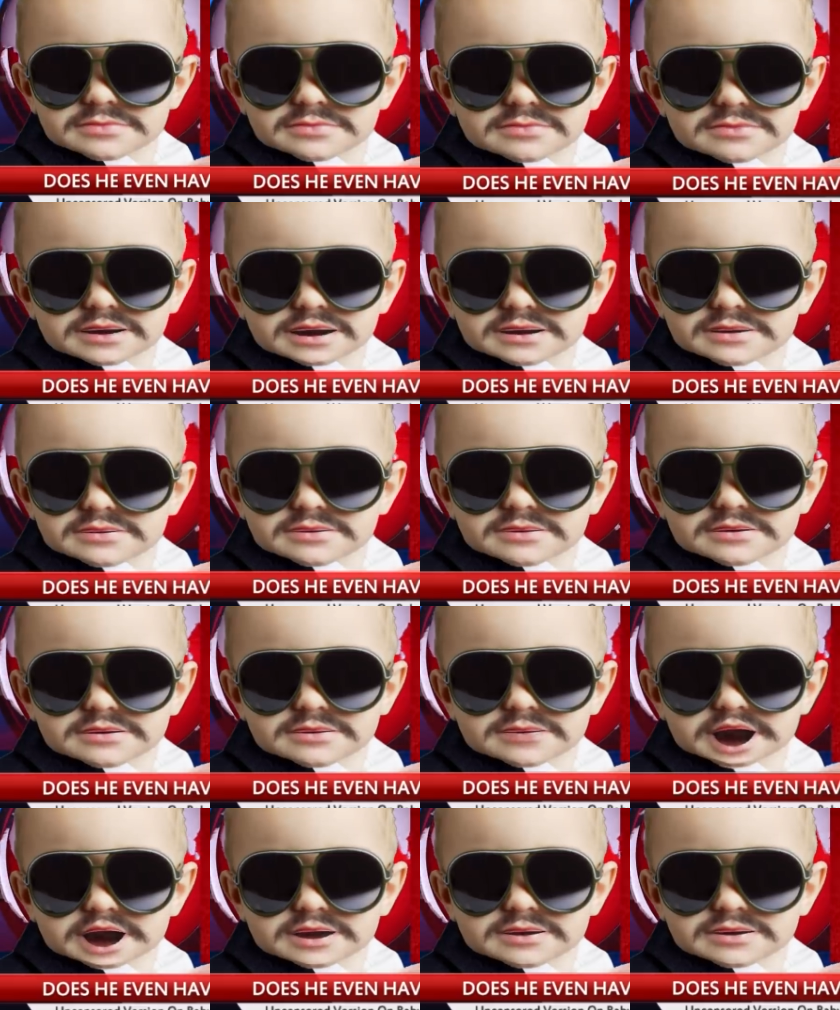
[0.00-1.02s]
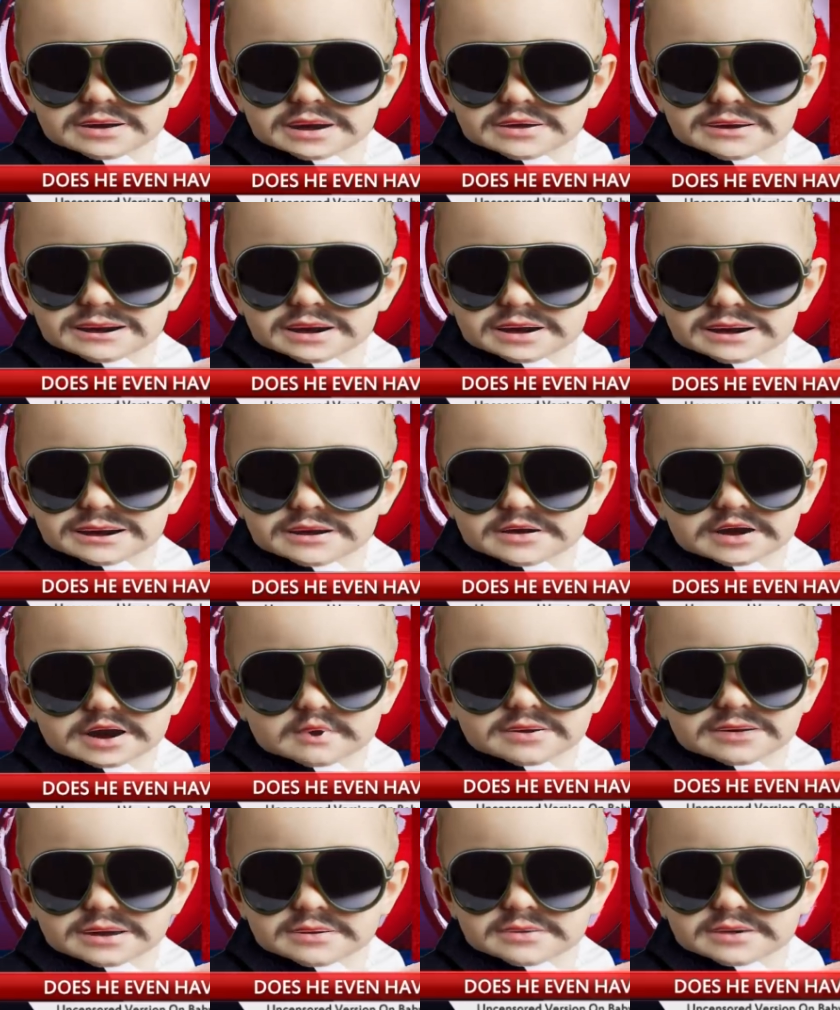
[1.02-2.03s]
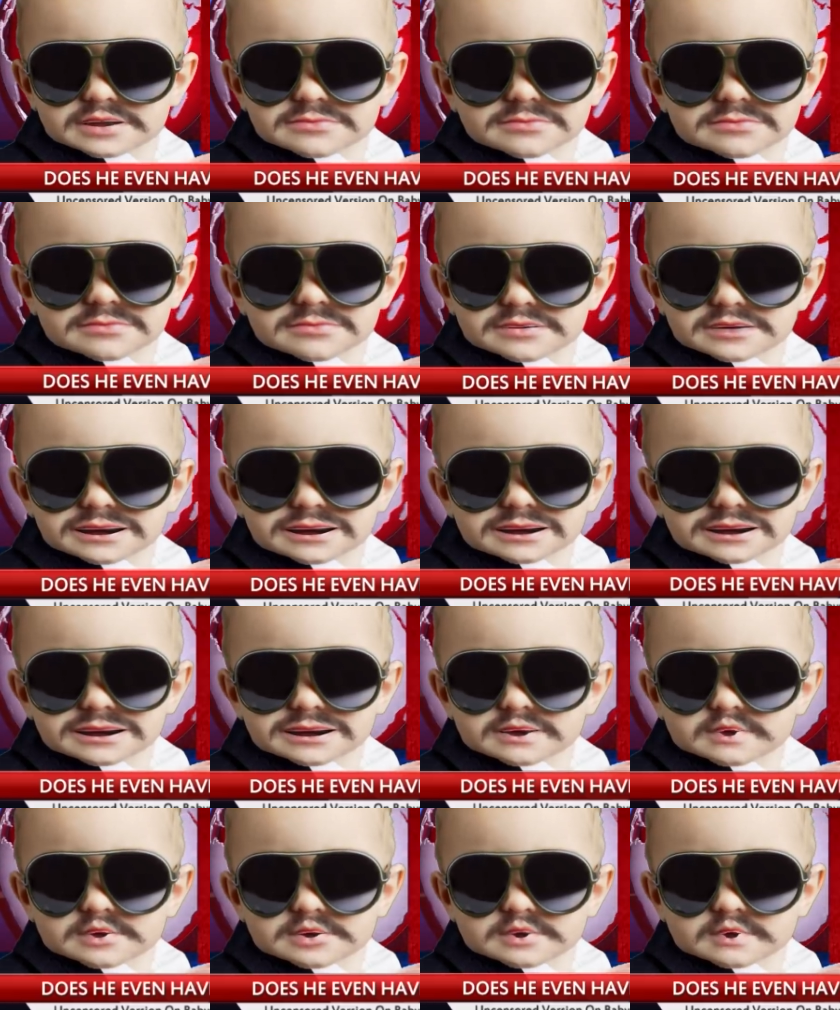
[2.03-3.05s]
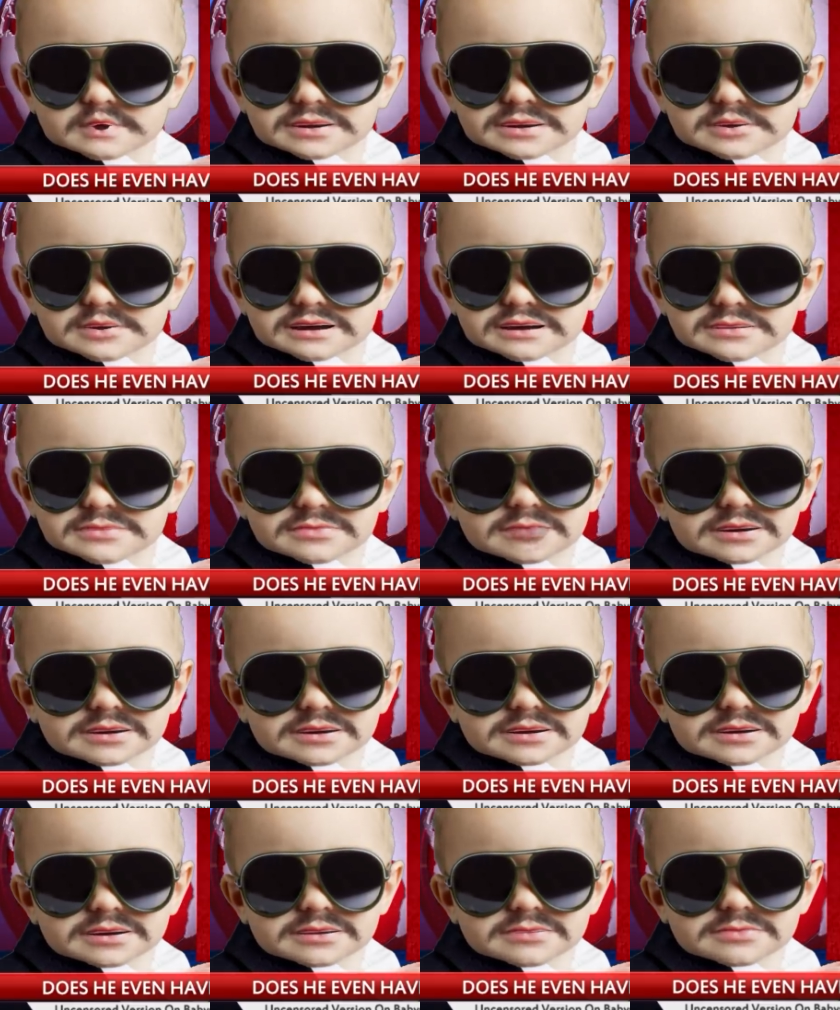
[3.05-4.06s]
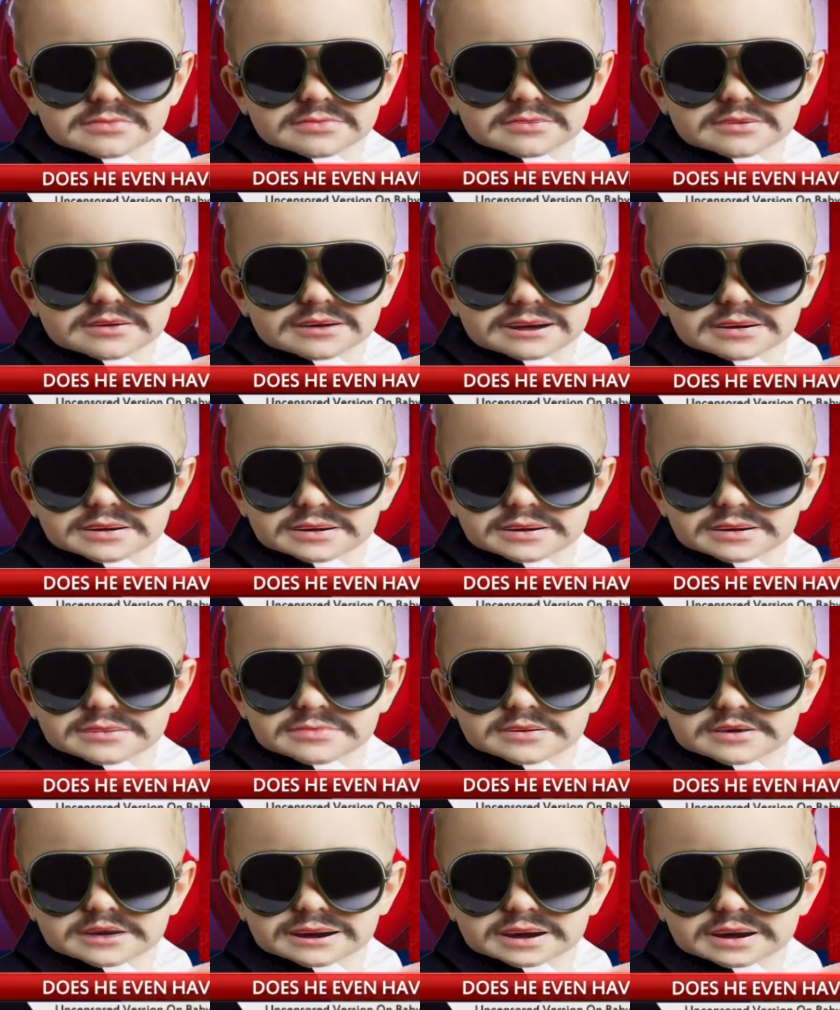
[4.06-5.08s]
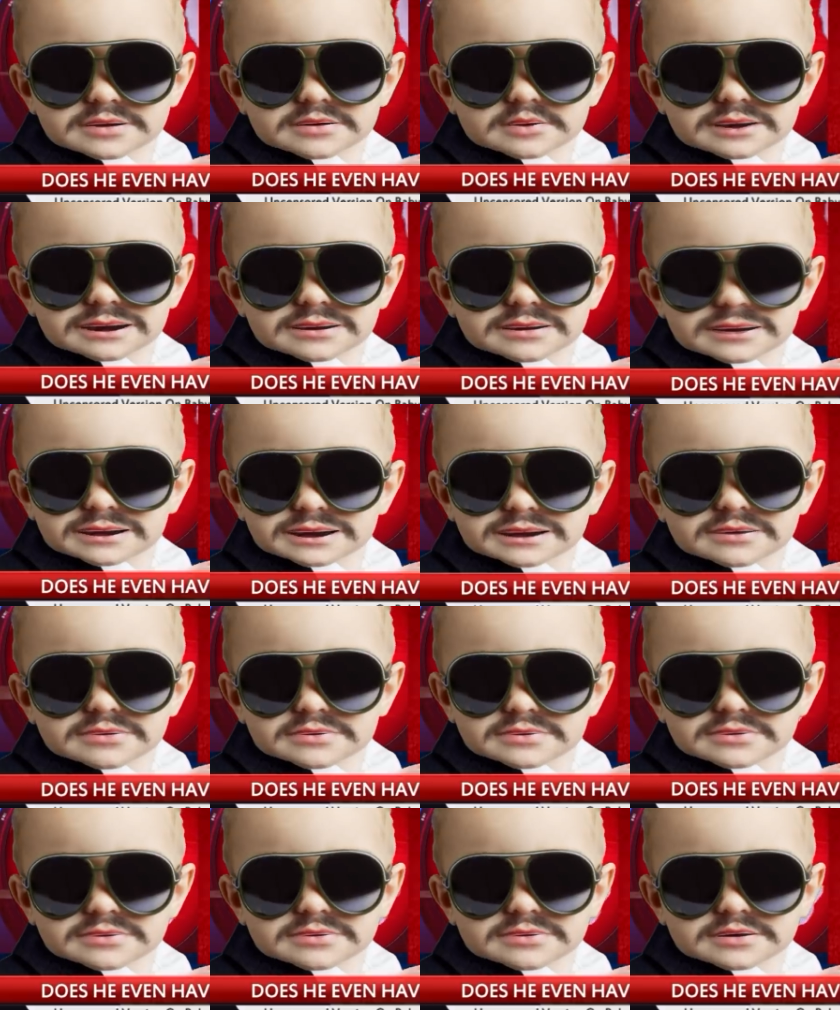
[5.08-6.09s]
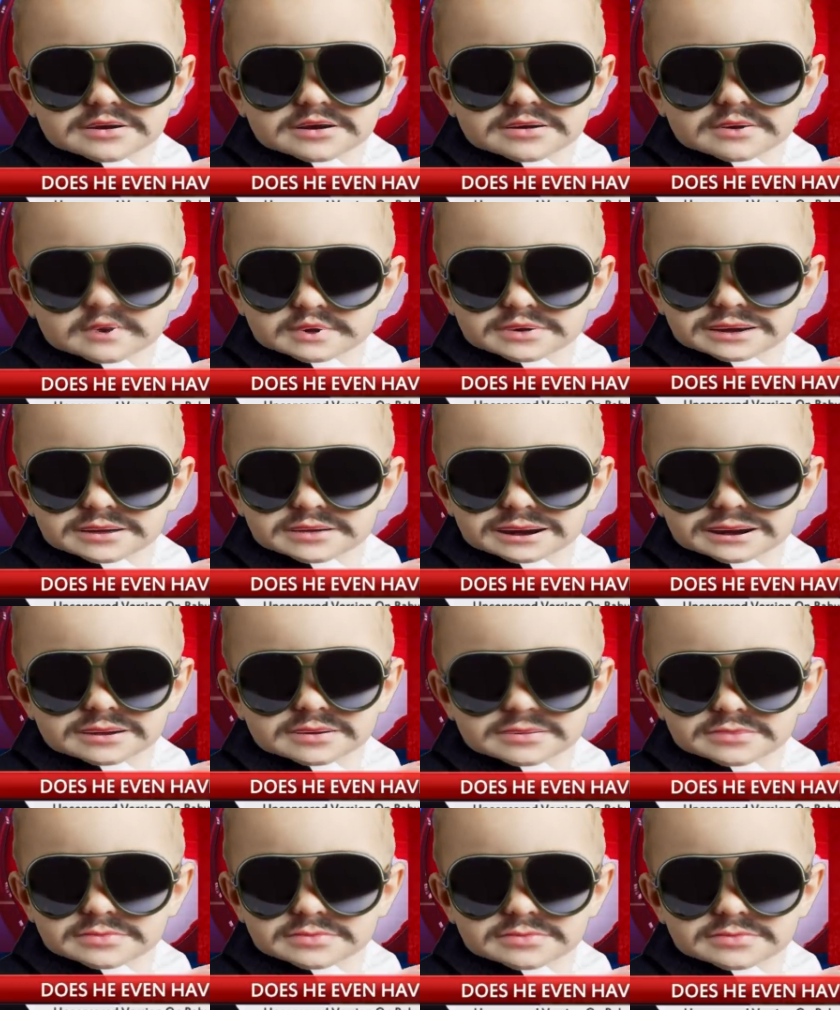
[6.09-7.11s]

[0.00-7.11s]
two uh, million dollar uh, shoes uh, even gay people wouldn't buy that.